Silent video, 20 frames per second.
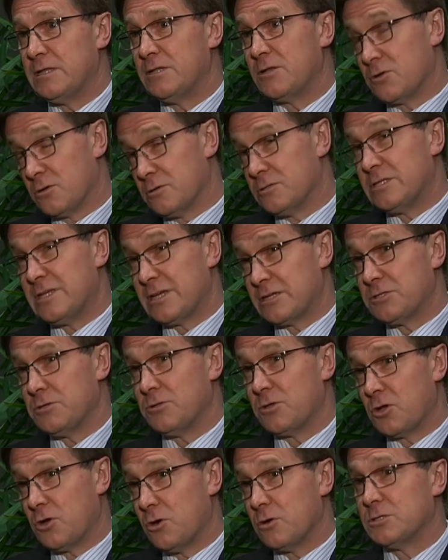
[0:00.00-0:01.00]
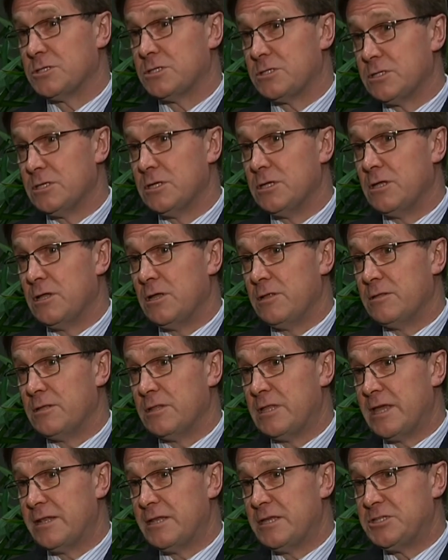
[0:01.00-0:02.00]
in the context of the cost
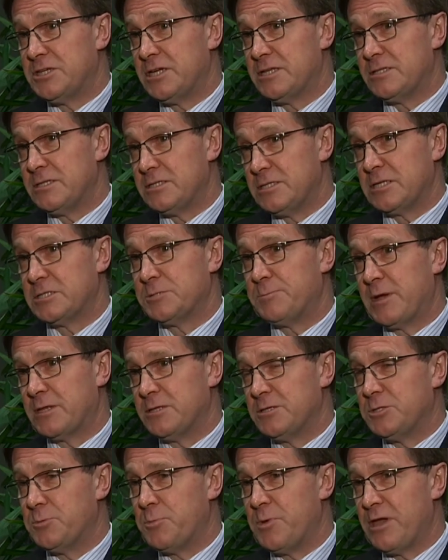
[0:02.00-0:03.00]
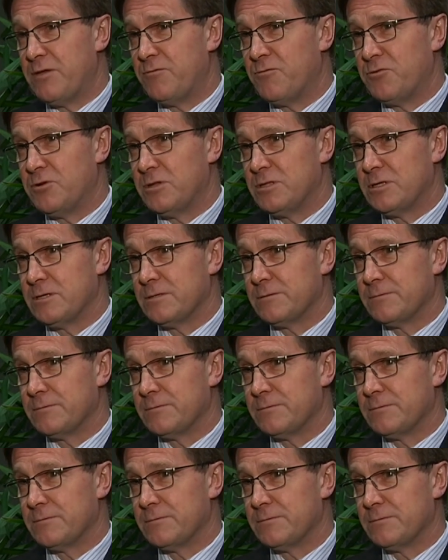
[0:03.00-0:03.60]
that the NHS is expected to pay for it.